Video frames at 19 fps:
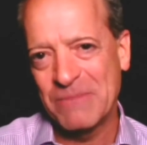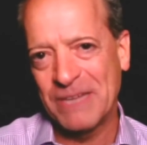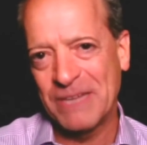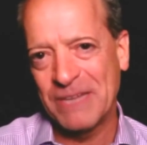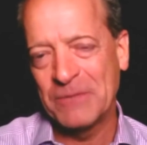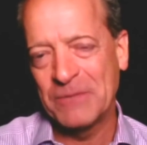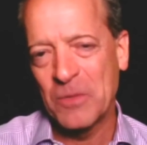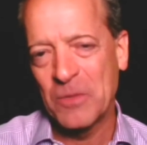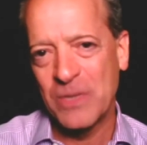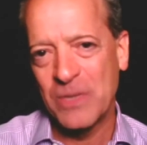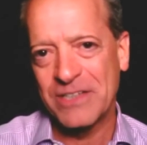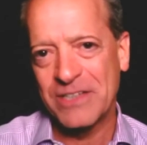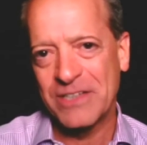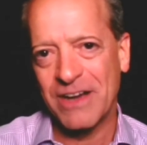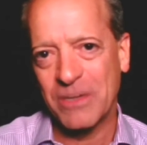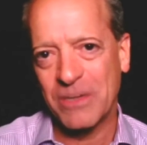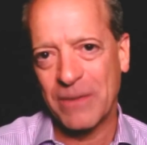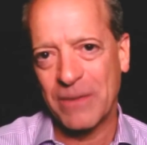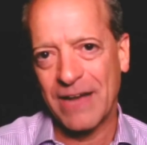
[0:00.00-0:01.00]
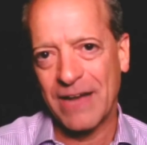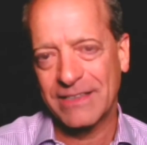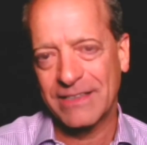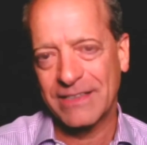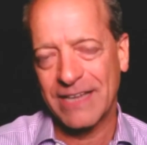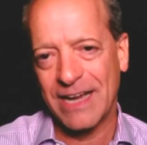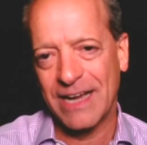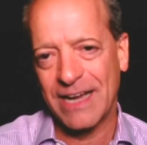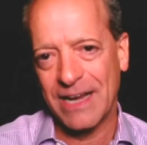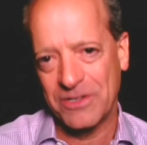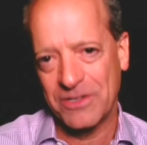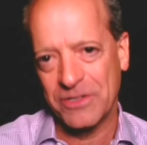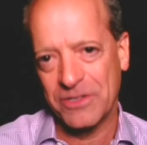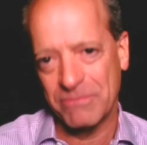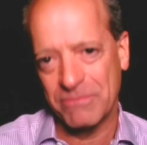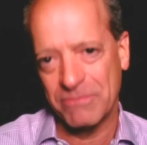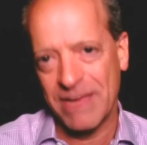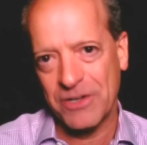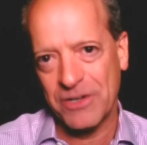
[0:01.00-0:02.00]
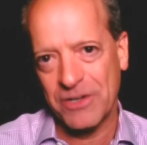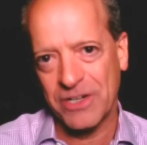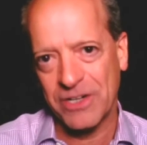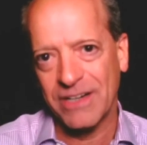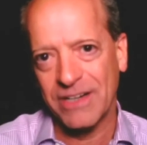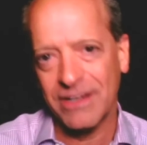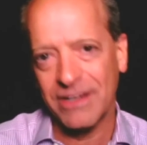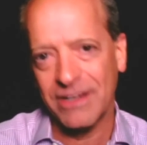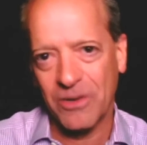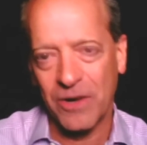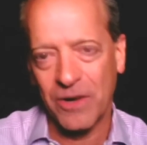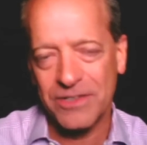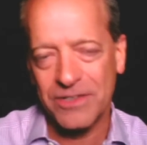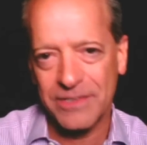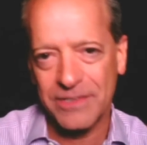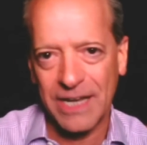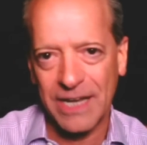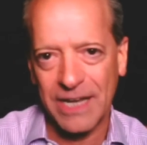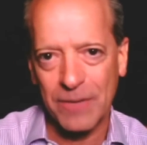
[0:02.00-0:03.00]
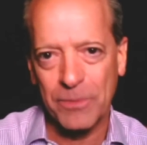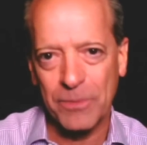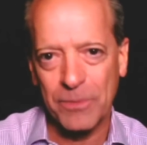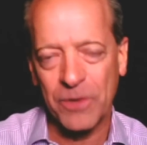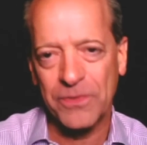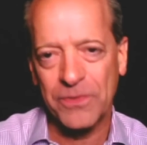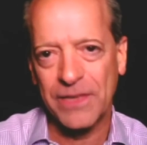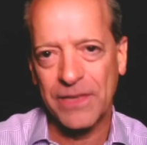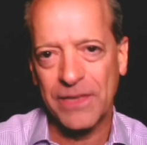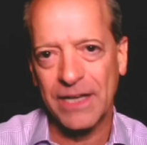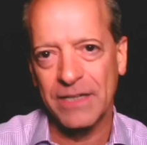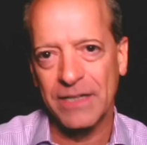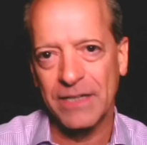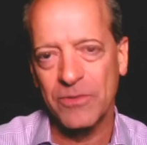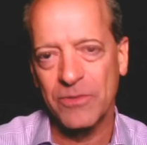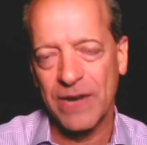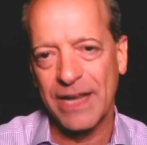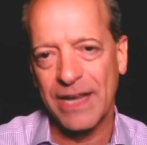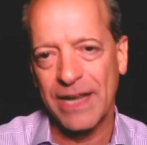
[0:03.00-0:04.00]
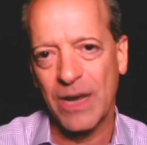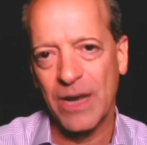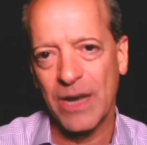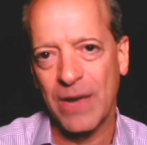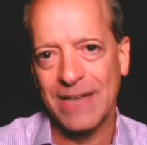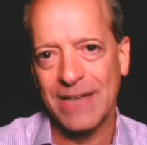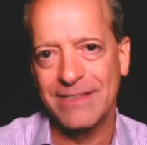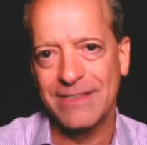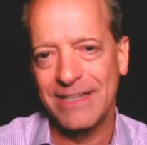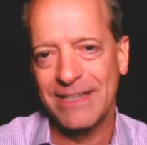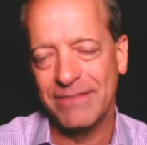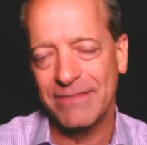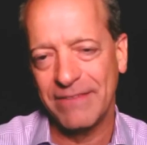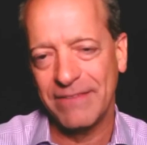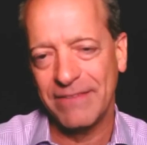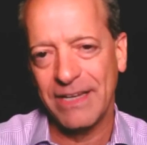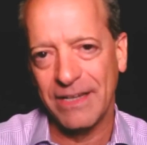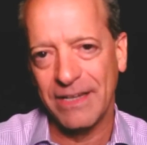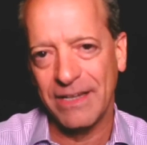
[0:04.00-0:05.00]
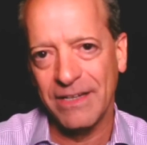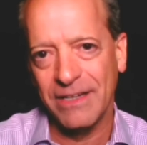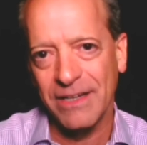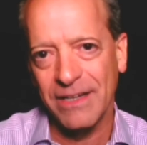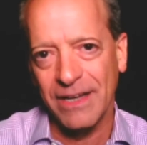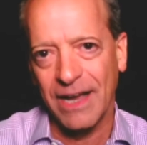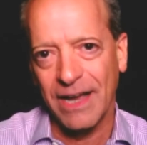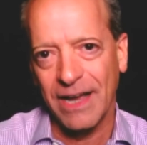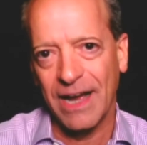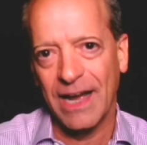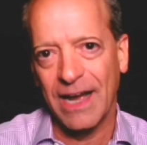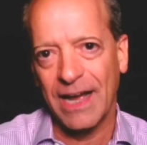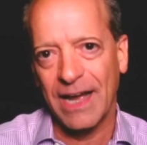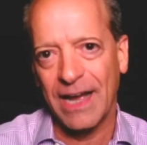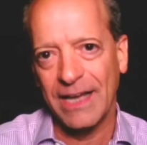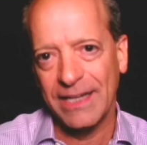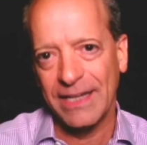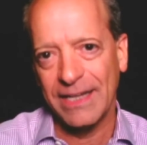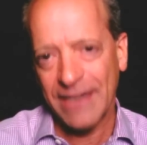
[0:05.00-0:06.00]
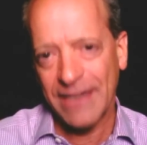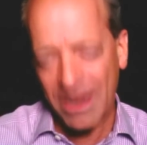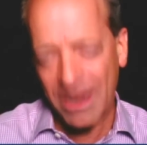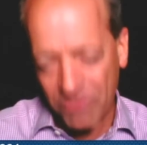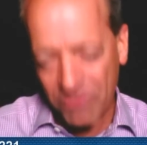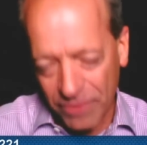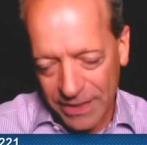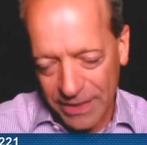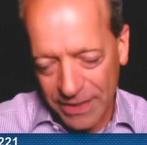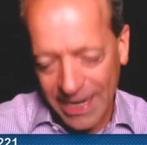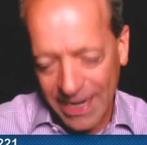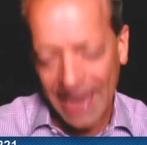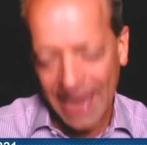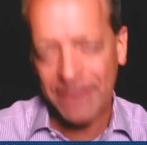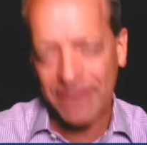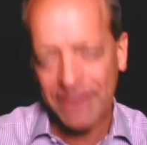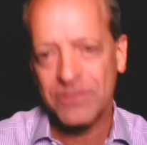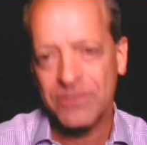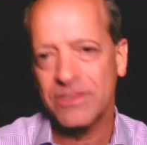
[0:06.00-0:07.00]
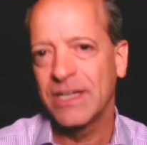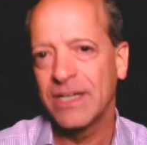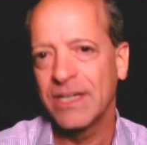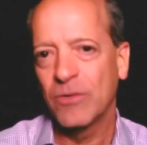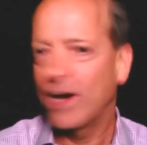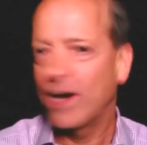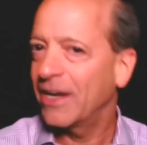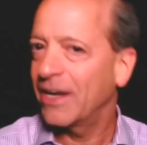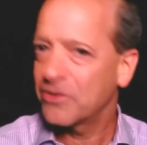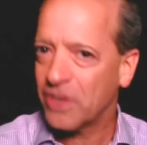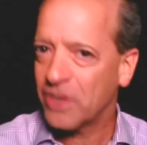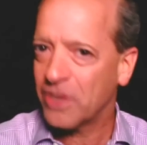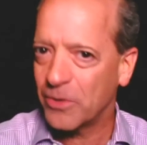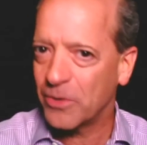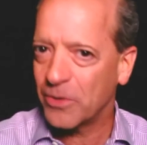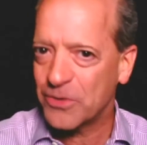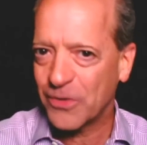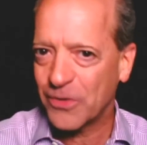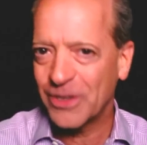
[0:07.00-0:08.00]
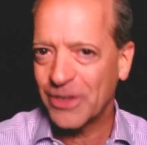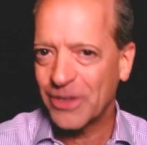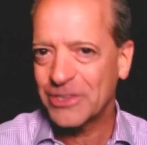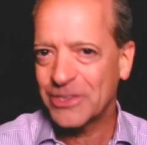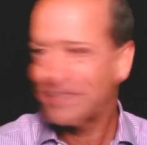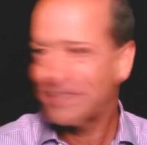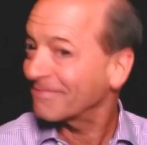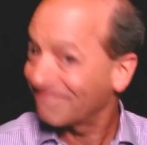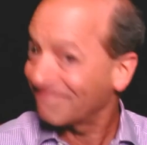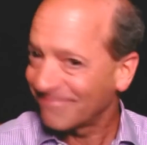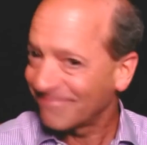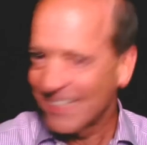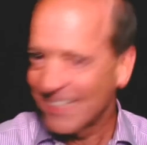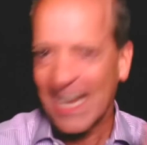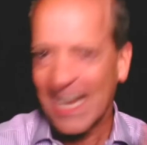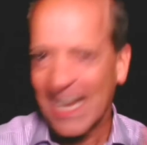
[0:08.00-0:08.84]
But we talk about, uh, I should mention, of course, uh, both uh, radio and T V uh, in every case. Radio is always first,